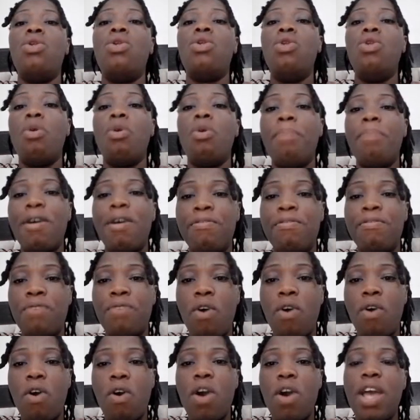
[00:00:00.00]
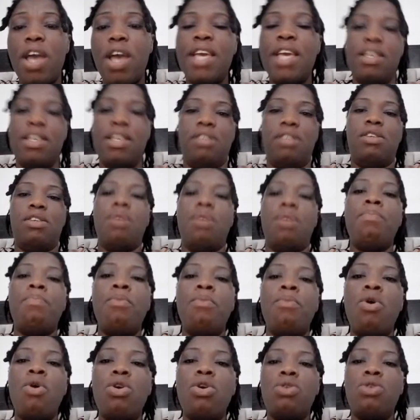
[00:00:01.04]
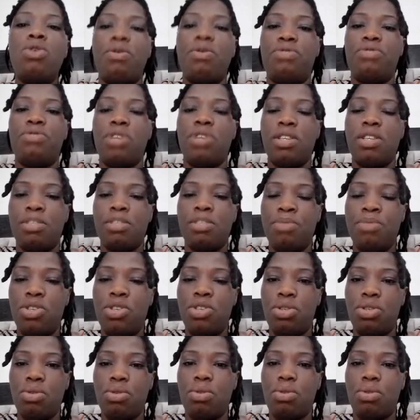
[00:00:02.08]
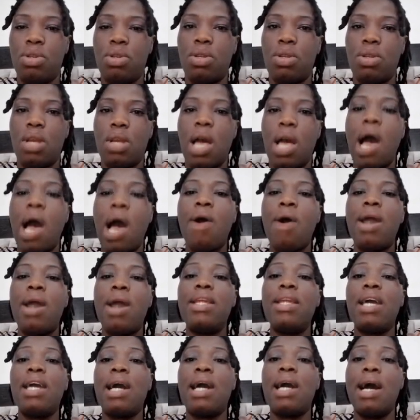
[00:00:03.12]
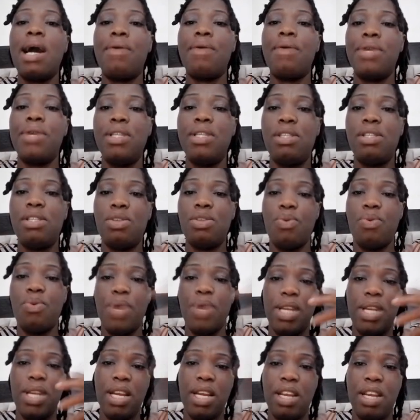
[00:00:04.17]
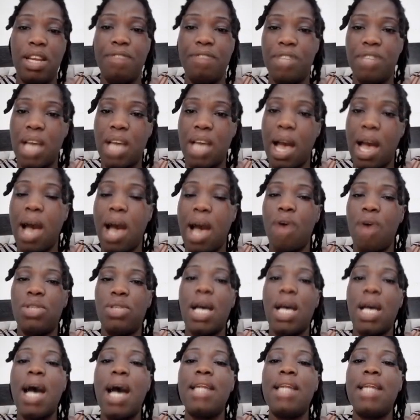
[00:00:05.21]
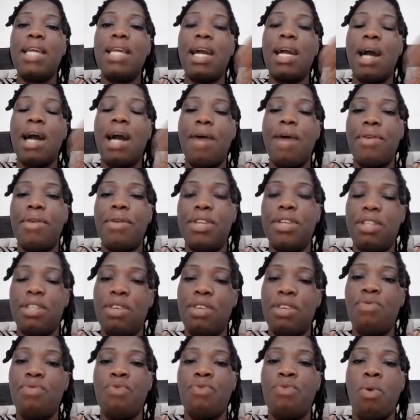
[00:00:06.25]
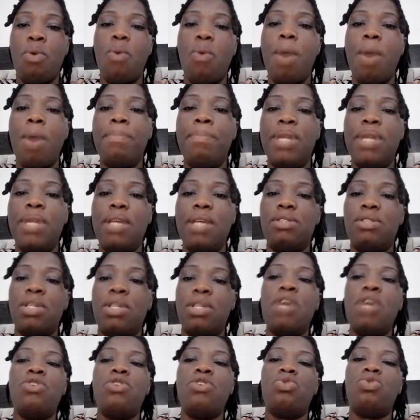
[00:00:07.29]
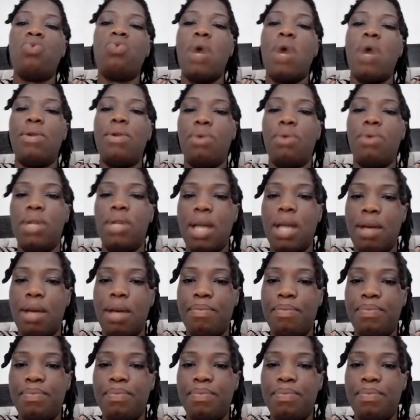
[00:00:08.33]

Number 4 is mode of transmission. How are they carried when they leave their house? How are they carried from one place to another?